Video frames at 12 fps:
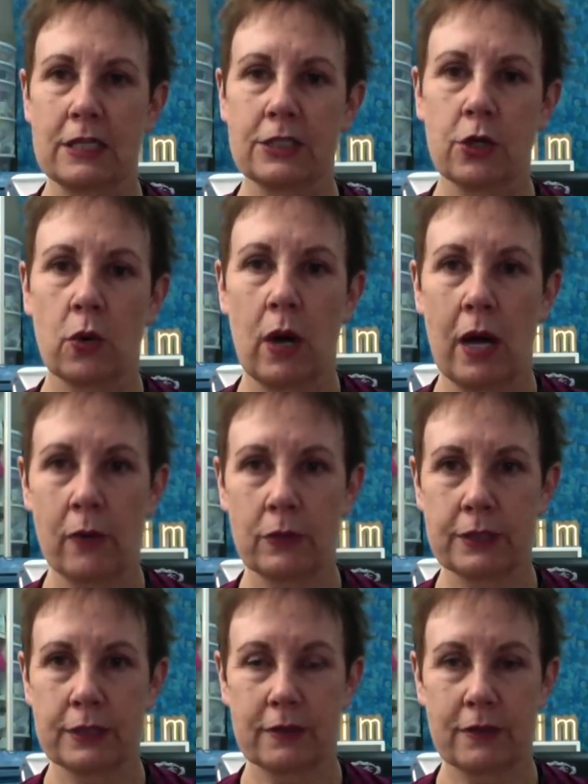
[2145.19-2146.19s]
And so I
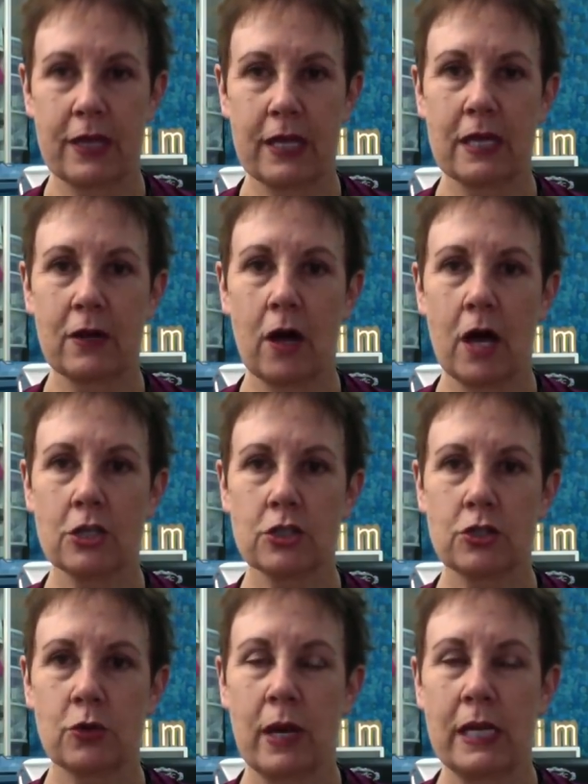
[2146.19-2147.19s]
was thinking,
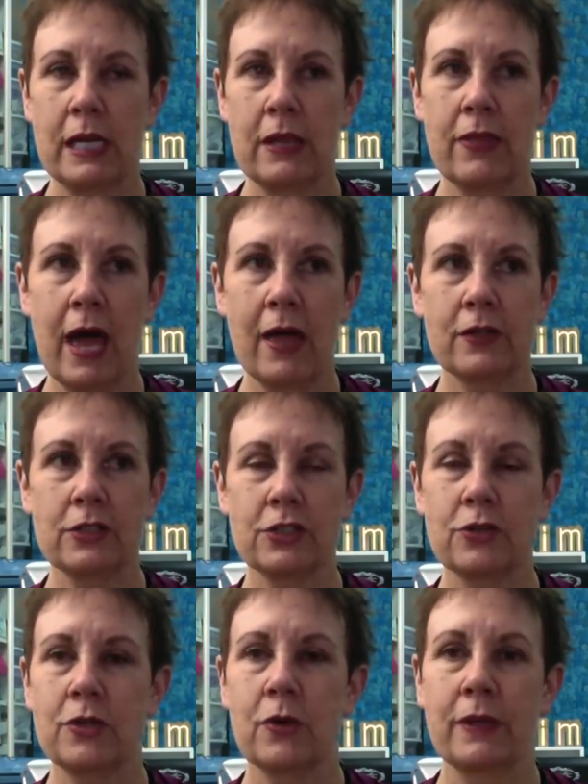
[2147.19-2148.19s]
gosh, do I need that in the
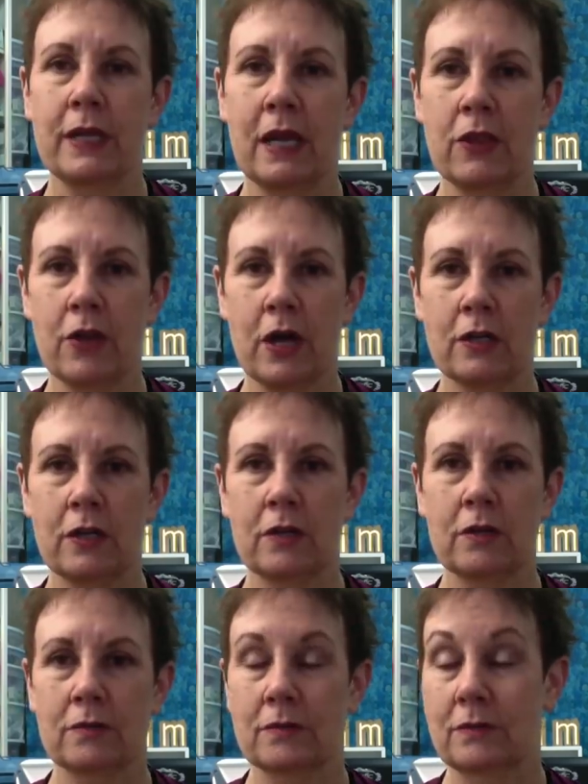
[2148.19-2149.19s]
studio? And then I thought,
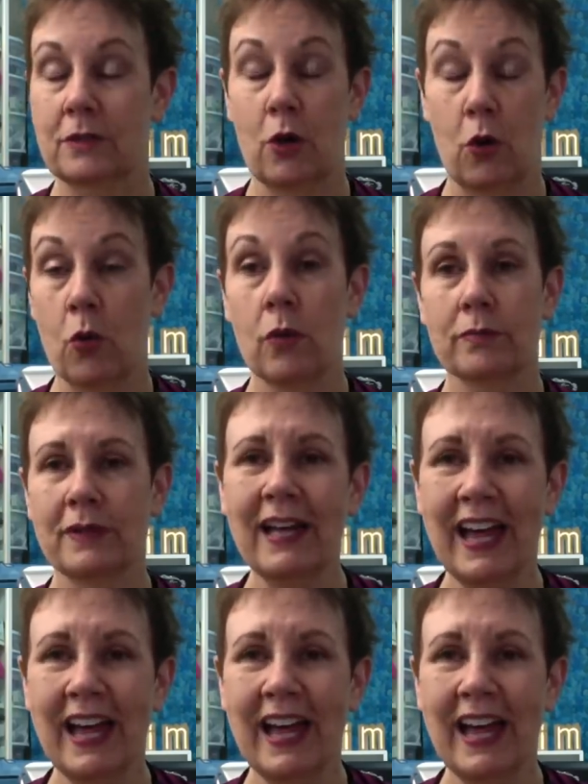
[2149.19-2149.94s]
no,